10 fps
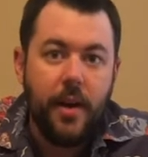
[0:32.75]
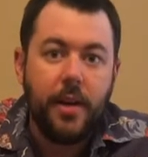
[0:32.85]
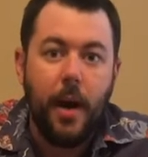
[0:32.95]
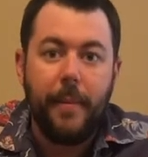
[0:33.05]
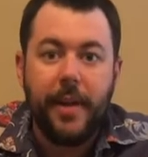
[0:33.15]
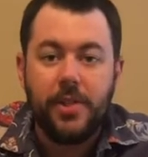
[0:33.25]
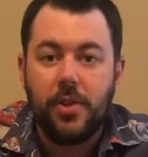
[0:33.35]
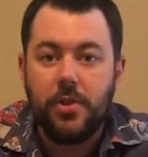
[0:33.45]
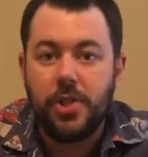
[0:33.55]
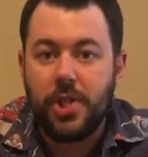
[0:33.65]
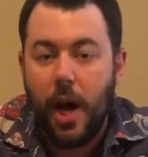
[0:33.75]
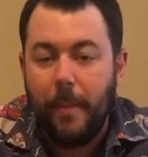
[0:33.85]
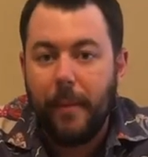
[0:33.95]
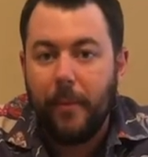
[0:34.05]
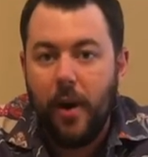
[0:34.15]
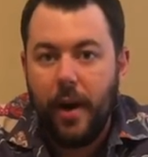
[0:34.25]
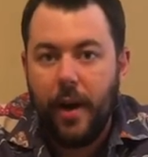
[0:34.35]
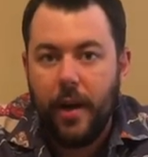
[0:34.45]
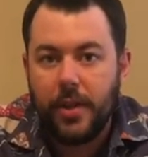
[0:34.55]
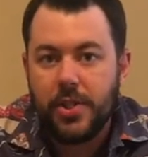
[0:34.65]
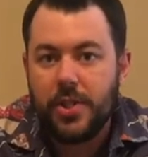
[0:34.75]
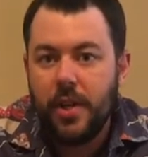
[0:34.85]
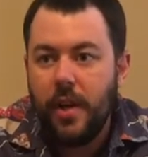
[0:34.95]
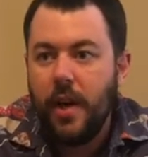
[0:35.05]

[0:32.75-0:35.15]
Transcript: Companies are stopping products.